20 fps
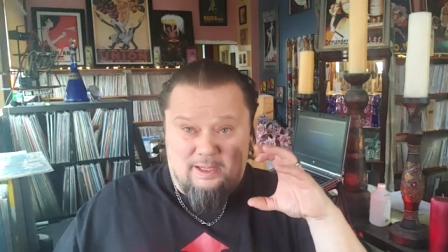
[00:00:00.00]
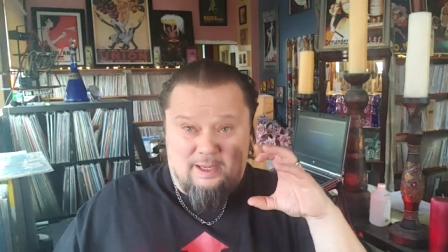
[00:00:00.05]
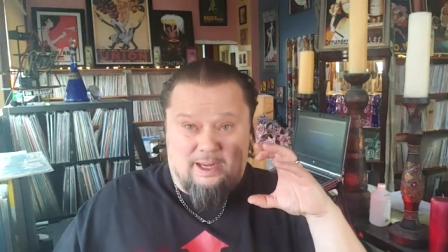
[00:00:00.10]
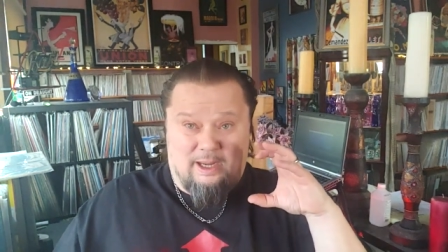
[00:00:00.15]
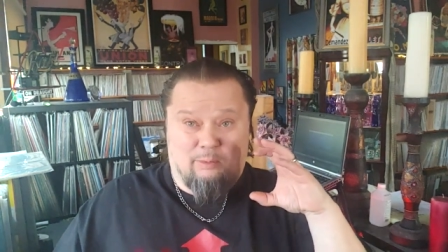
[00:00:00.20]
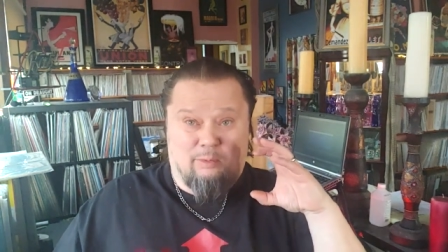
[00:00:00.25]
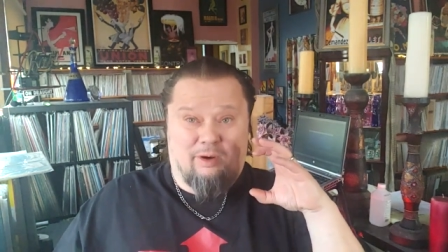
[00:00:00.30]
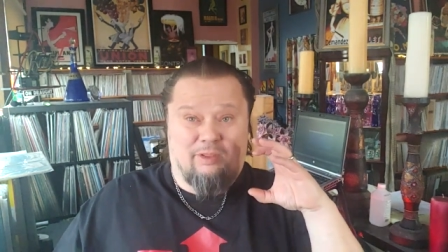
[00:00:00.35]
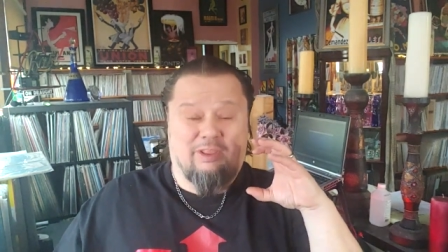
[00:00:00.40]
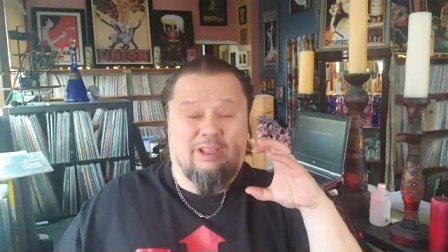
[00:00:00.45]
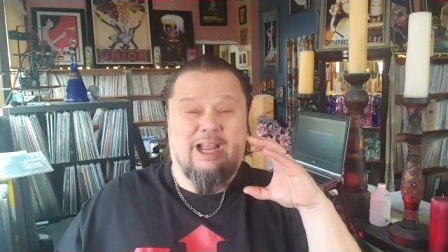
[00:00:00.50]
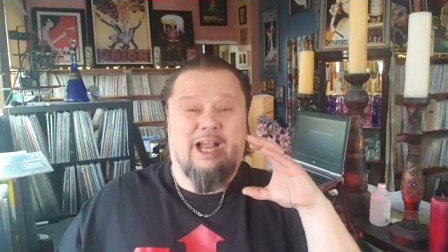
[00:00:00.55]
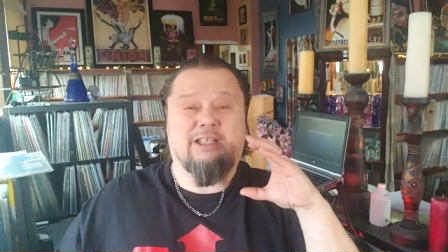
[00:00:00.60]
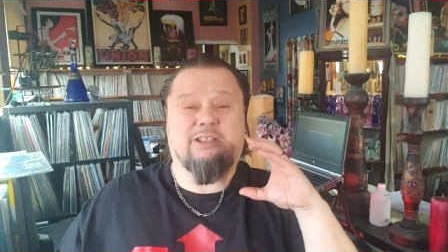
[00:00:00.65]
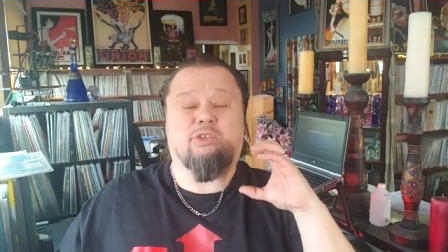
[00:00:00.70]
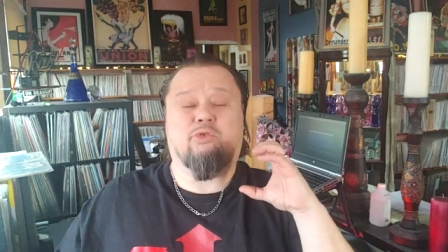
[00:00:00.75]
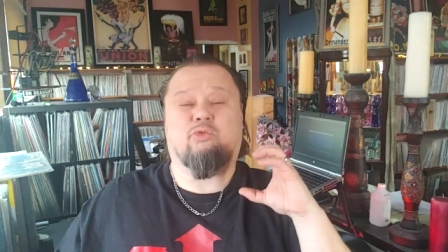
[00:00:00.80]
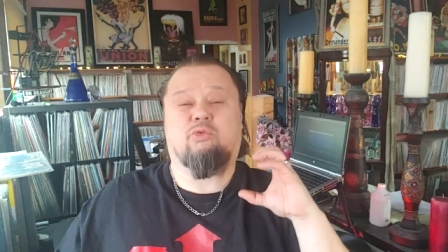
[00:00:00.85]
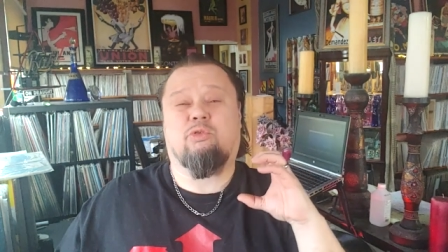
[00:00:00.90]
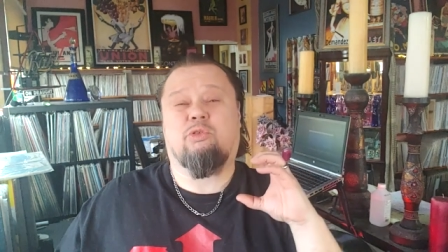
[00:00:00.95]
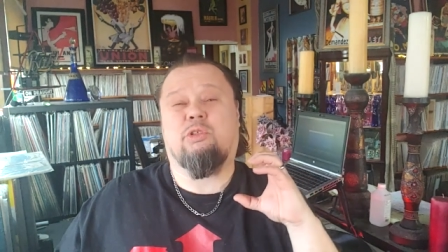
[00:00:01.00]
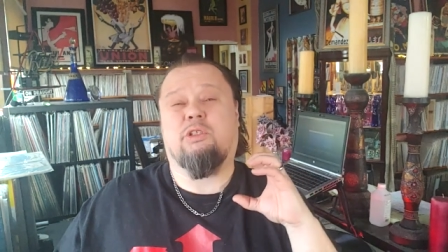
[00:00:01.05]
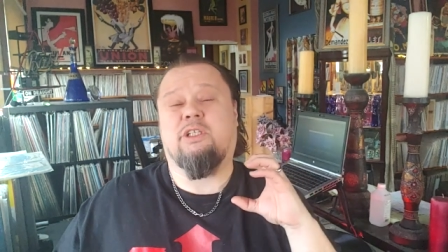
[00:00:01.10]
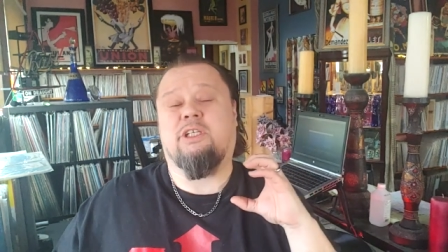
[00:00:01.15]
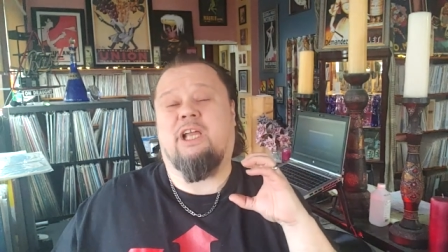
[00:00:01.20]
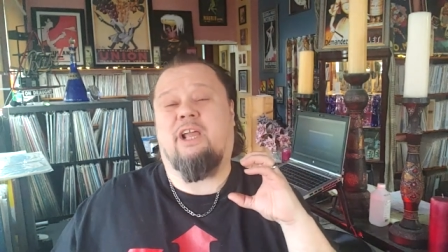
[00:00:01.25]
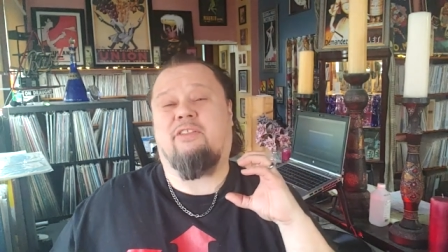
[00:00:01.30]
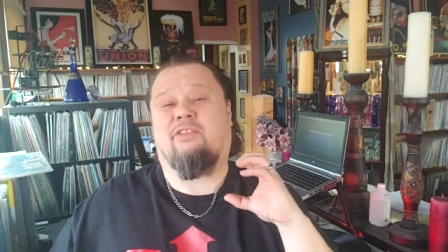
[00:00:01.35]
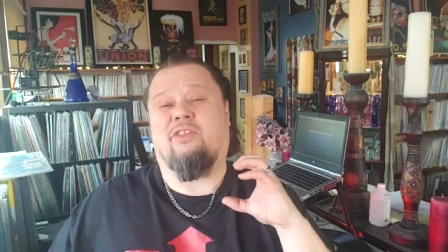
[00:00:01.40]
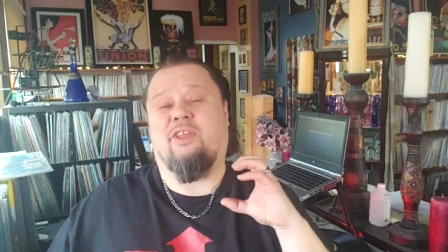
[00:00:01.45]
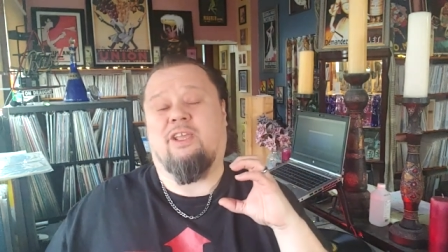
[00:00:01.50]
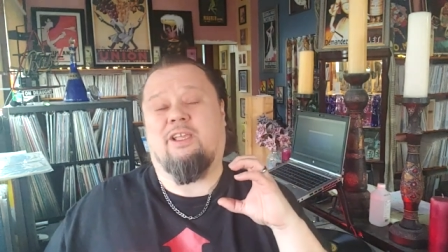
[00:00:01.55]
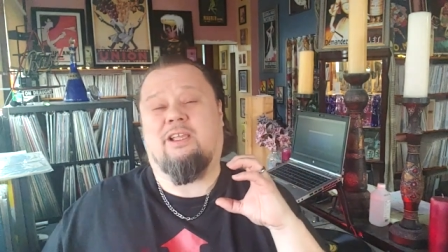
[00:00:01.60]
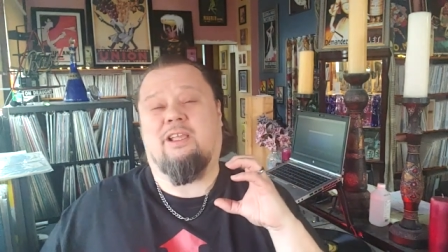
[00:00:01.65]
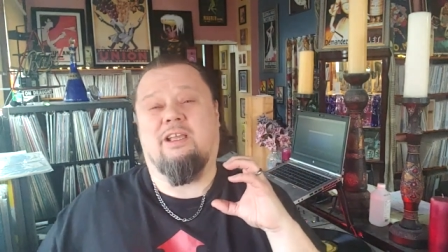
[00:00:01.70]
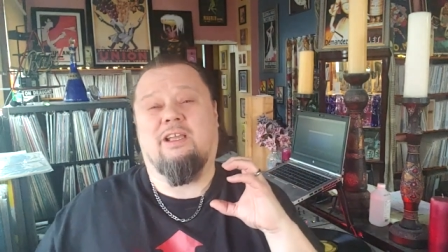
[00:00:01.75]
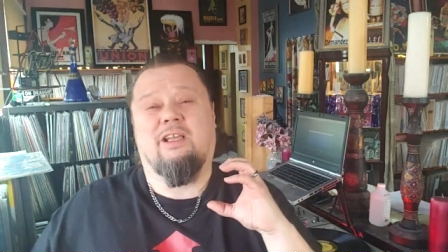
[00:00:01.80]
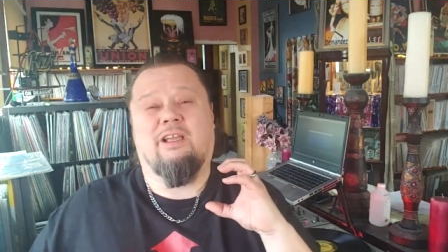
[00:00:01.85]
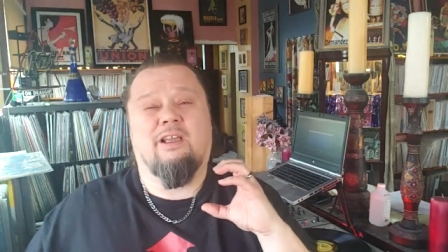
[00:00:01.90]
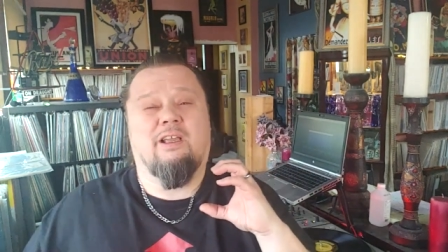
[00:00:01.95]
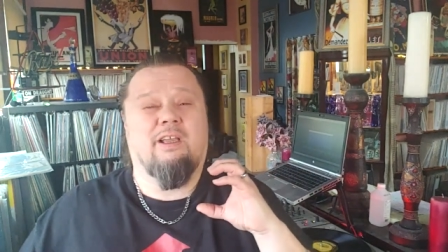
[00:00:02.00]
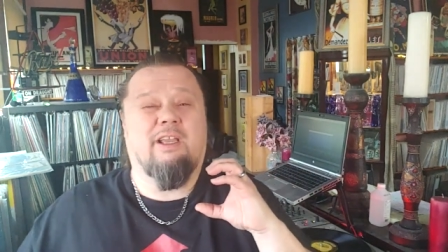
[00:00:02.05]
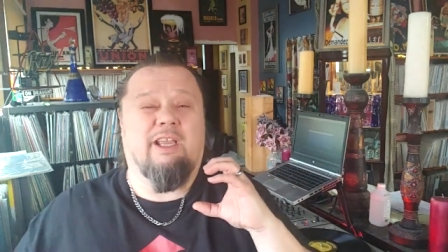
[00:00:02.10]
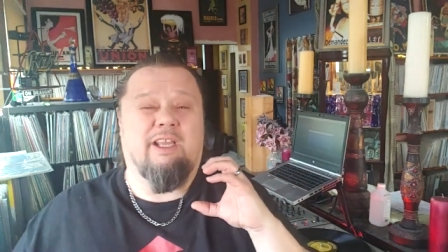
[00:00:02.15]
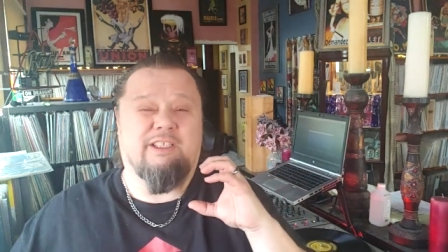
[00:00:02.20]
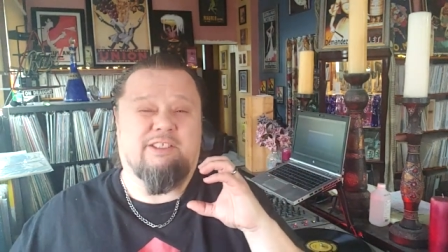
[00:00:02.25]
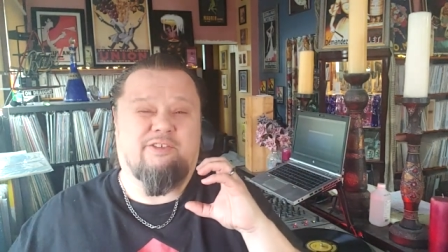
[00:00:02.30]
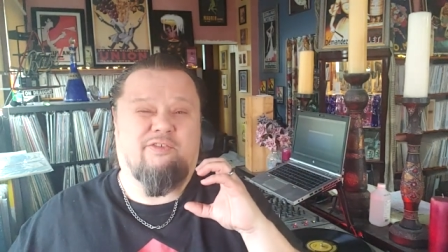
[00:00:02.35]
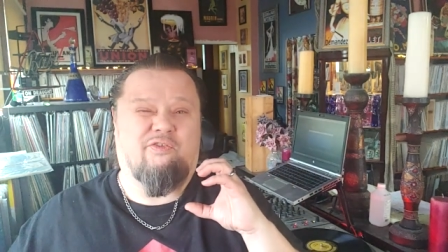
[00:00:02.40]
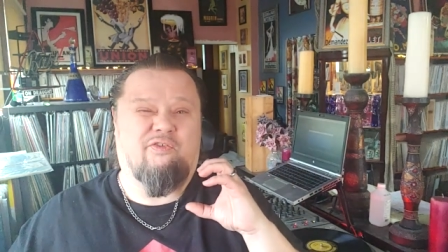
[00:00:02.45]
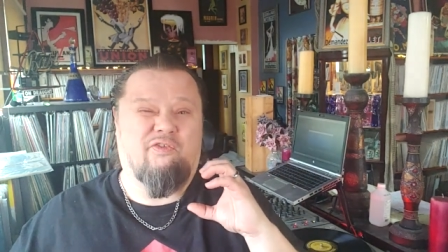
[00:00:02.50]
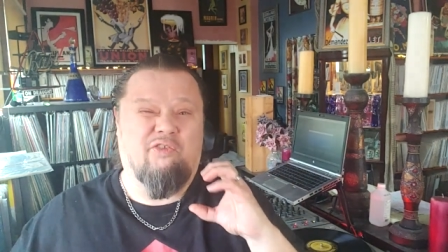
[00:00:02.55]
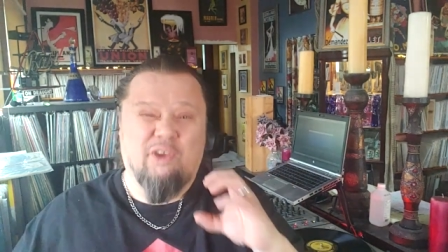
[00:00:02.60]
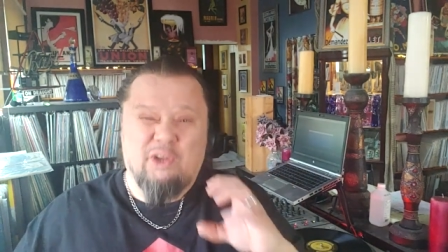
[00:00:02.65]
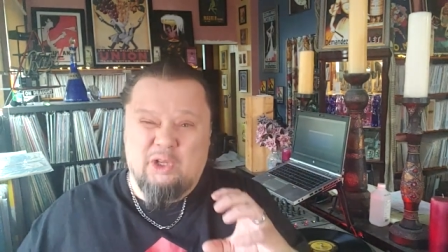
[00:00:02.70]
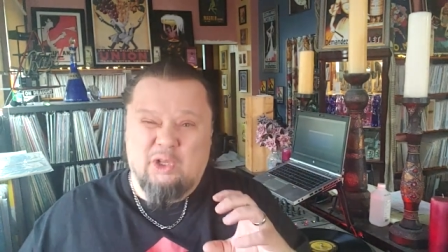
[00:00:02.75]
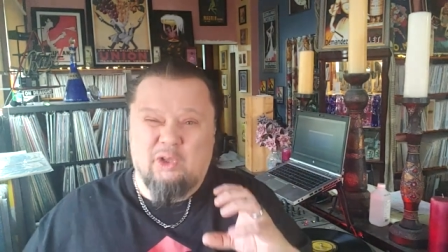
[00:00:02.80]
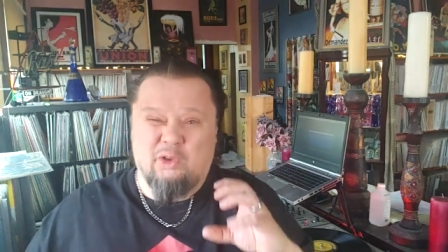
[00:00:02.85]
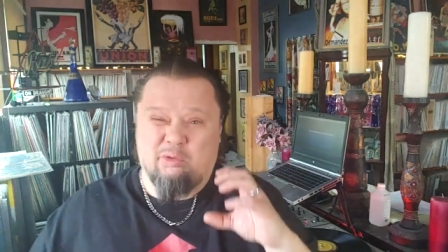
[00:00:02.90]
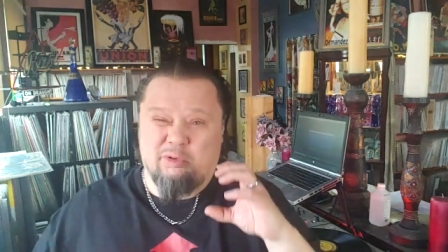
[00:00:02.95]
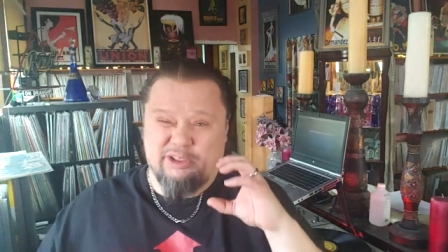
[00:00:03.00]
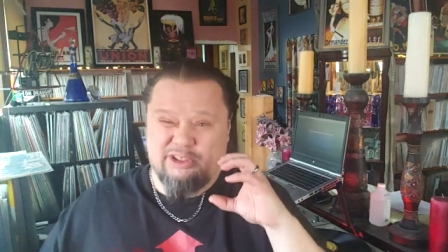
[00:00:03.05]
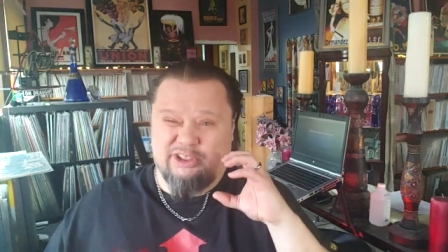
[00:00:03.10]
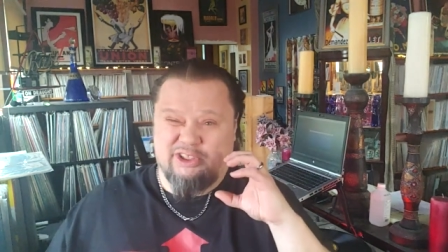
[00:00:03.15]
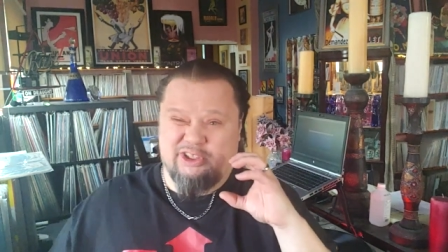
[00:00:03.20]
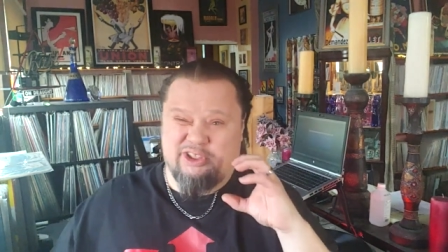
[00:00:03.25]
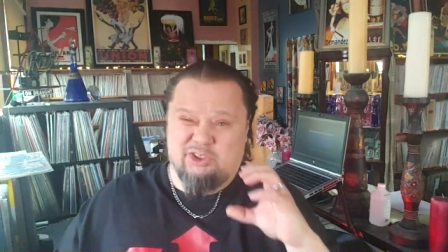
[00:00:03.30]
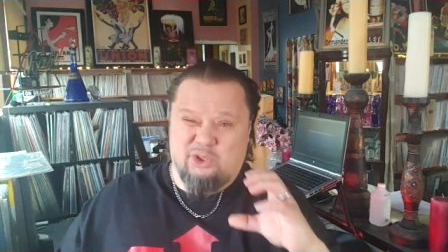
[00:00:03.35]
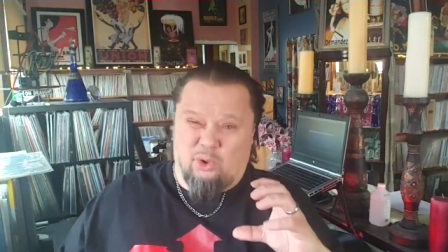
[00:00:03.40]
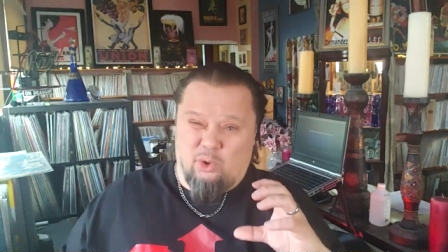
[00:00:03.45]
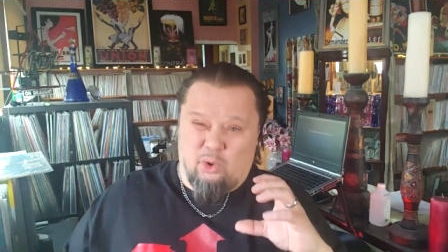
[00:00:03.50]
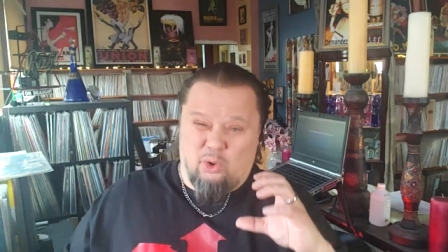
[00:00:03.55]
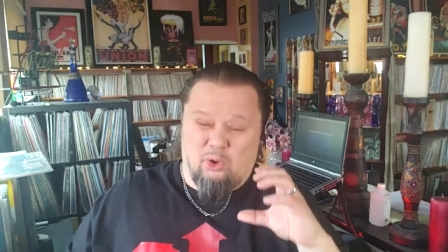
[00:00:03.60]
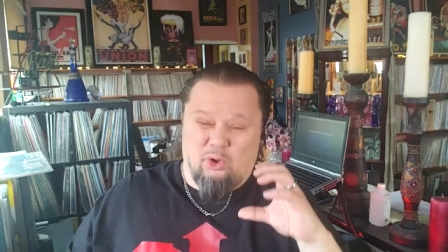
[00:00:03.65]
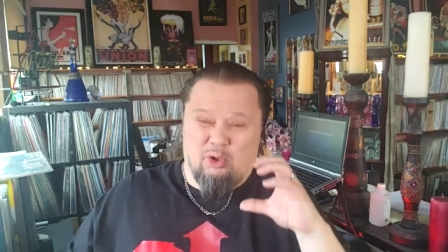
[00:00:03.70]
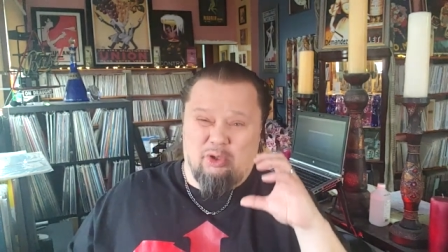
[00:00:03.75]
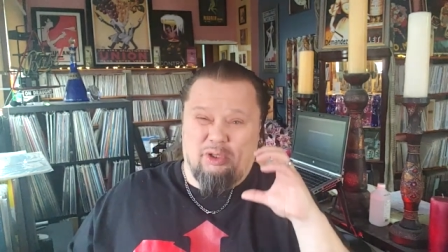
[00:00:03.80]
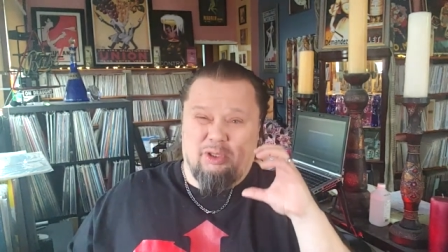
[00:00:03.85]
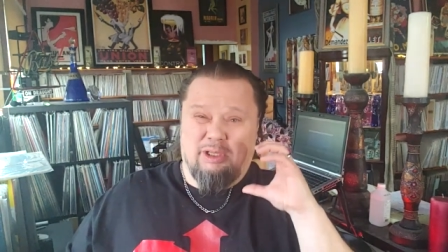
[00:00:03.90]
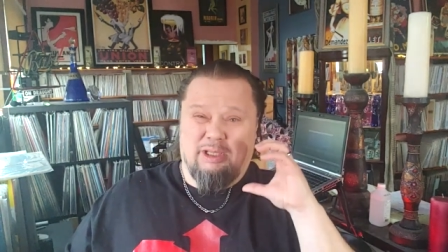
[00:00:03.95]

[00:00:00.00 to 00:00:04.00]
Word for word: and one of the guys who really I think is filled with soul